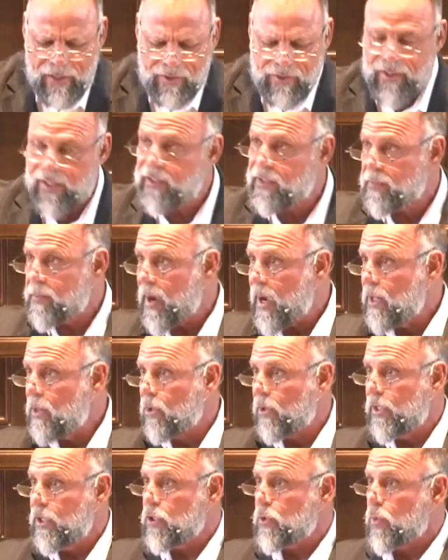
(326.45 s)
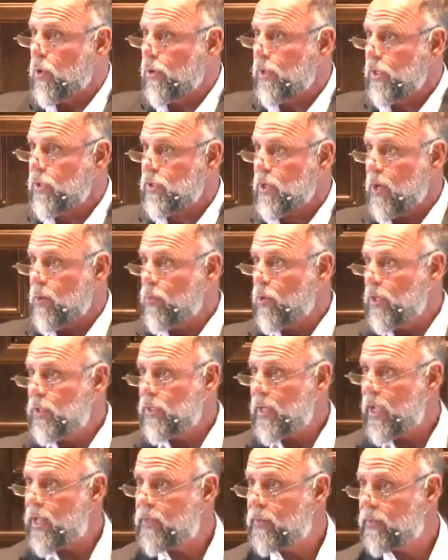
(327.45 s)
said to my Lord? He's quoting Psalm
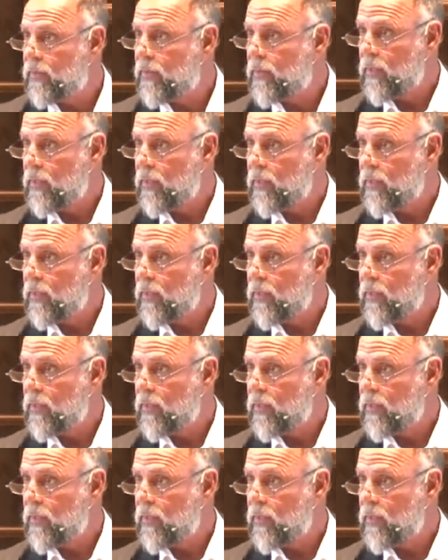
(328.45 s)
110.